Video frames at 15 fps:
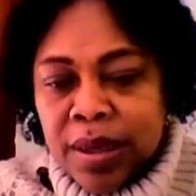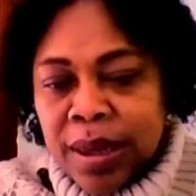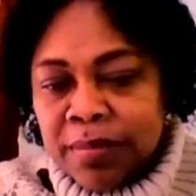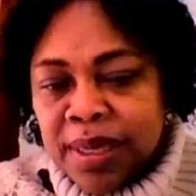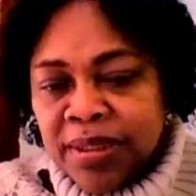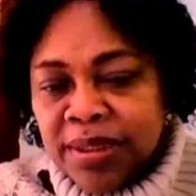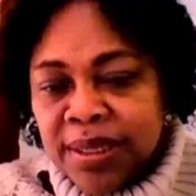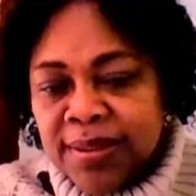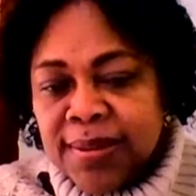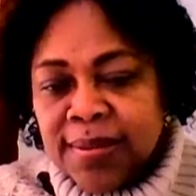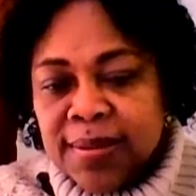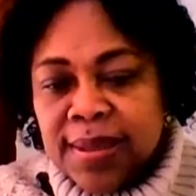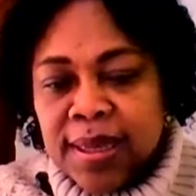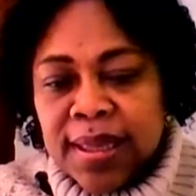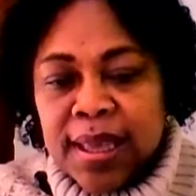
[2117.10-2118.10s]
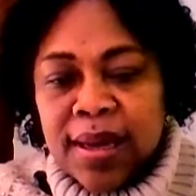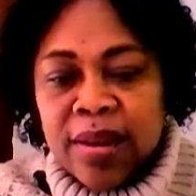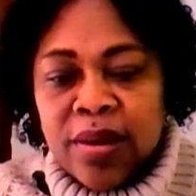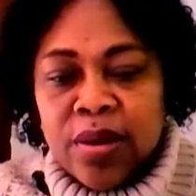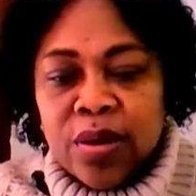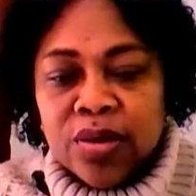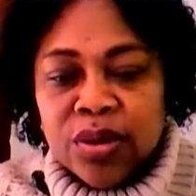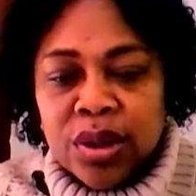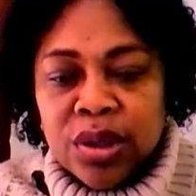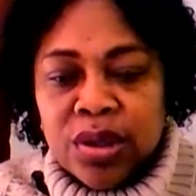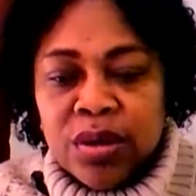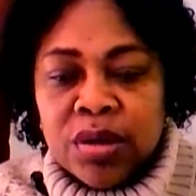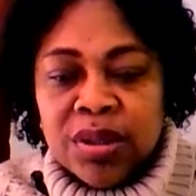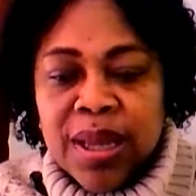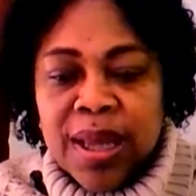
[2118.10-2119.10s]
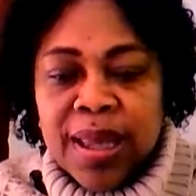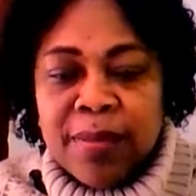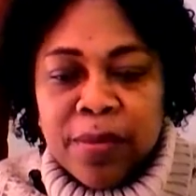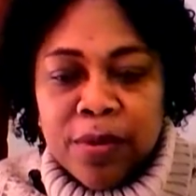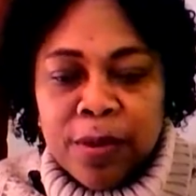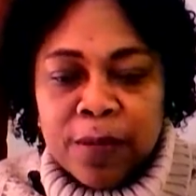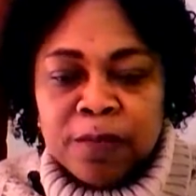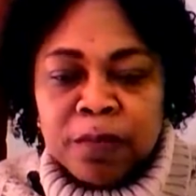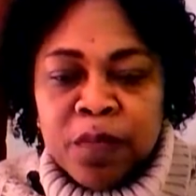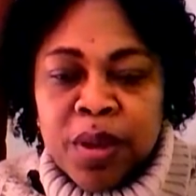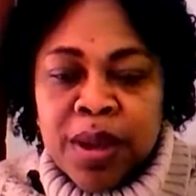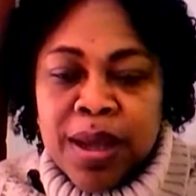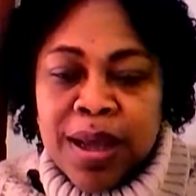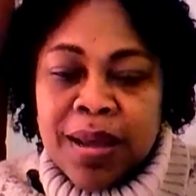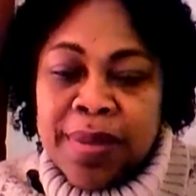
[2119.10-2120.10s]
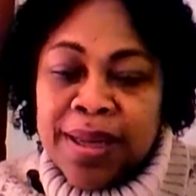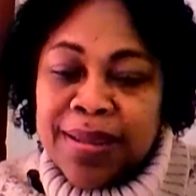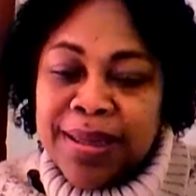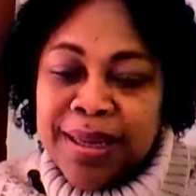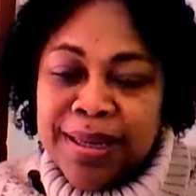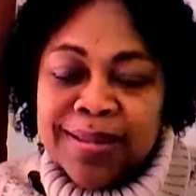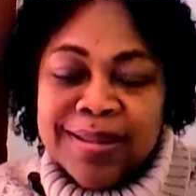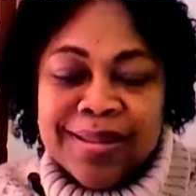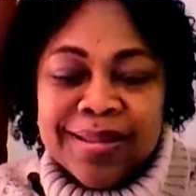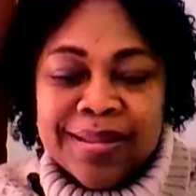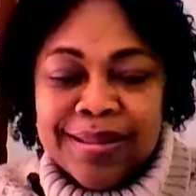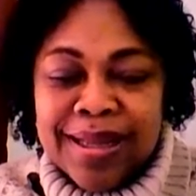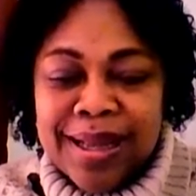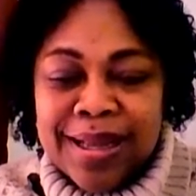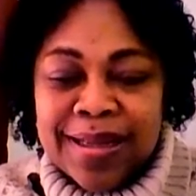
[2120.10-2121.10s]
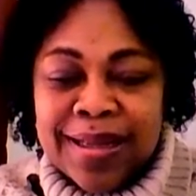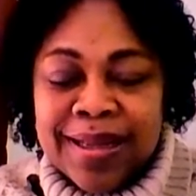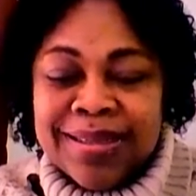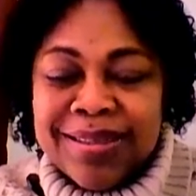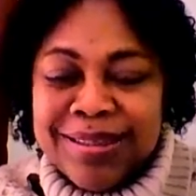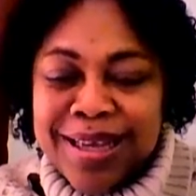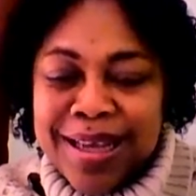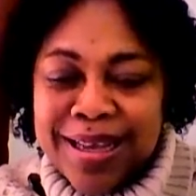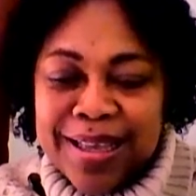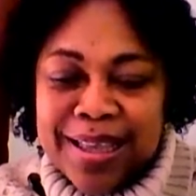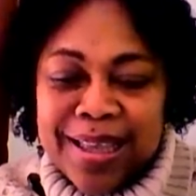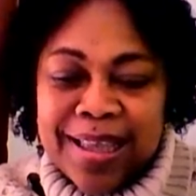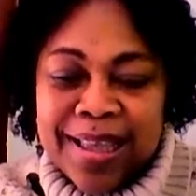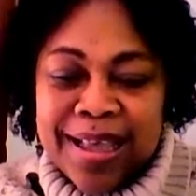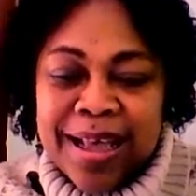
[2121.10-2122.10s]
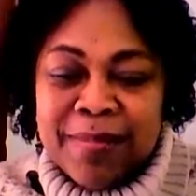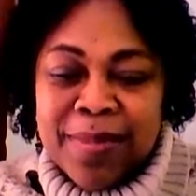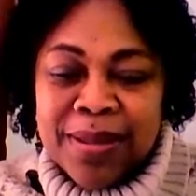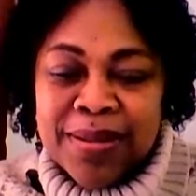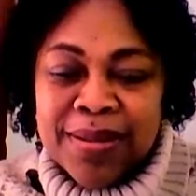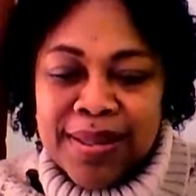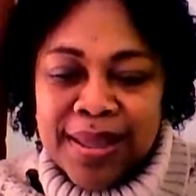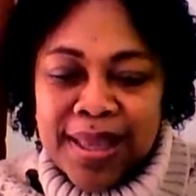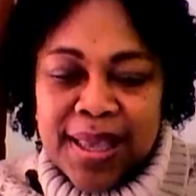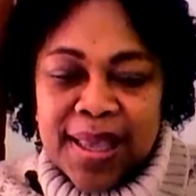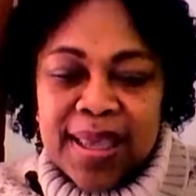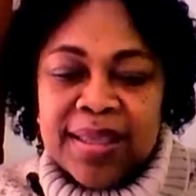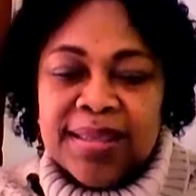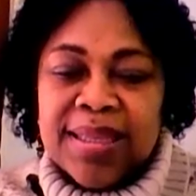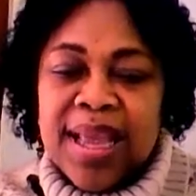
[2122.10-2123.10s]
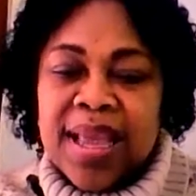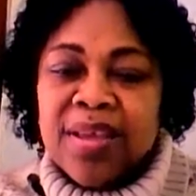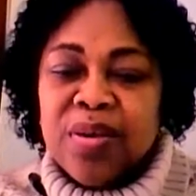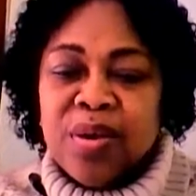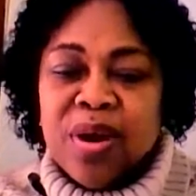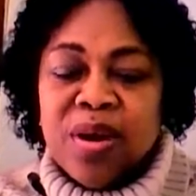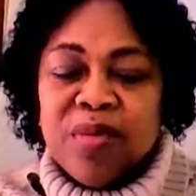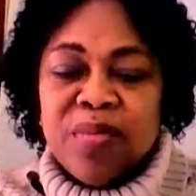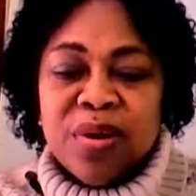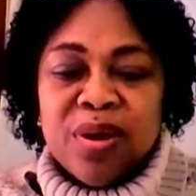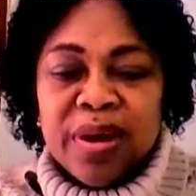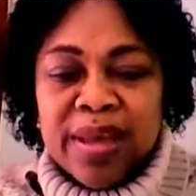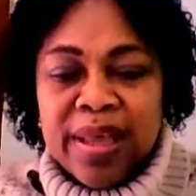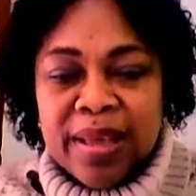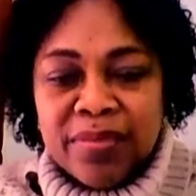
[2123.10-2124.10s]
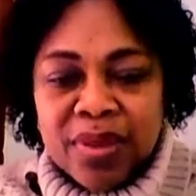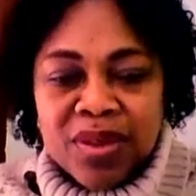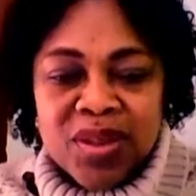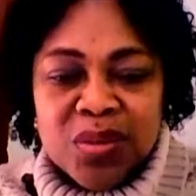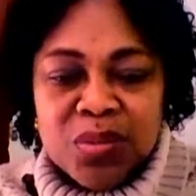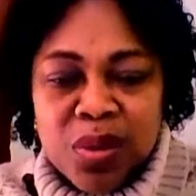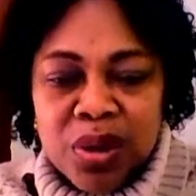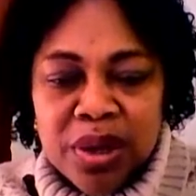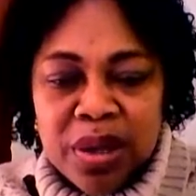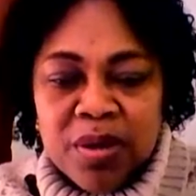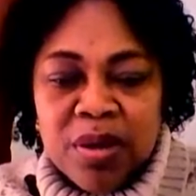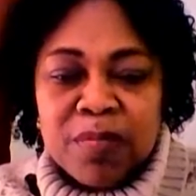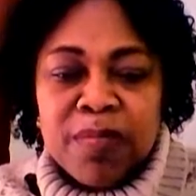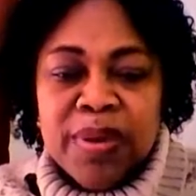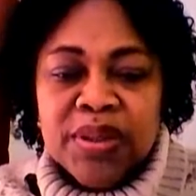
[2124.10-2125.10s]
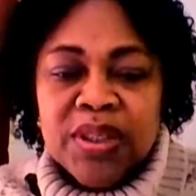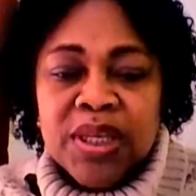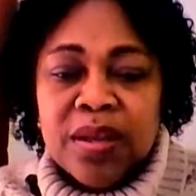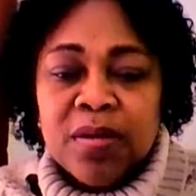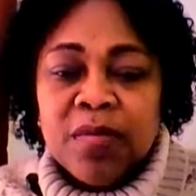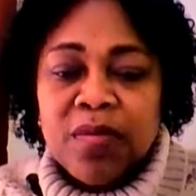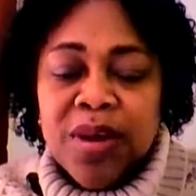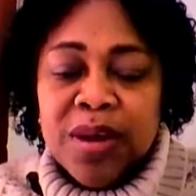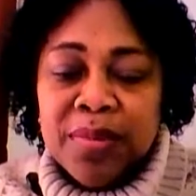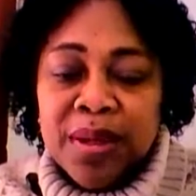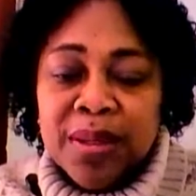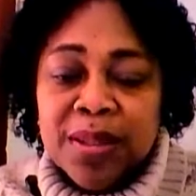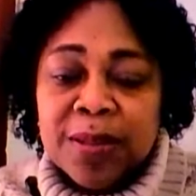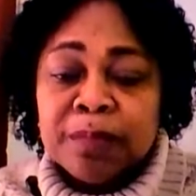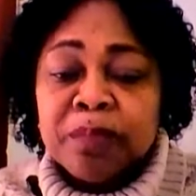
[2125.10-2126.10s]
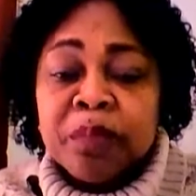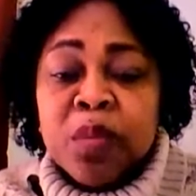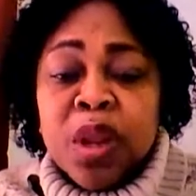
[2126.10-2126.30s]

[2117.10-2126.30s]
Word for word: and my dear sister Kelly Ojoyo Daibo, and my darling sister Jackie Amasike. Thank you all for calling in this morning. God bless you and your families.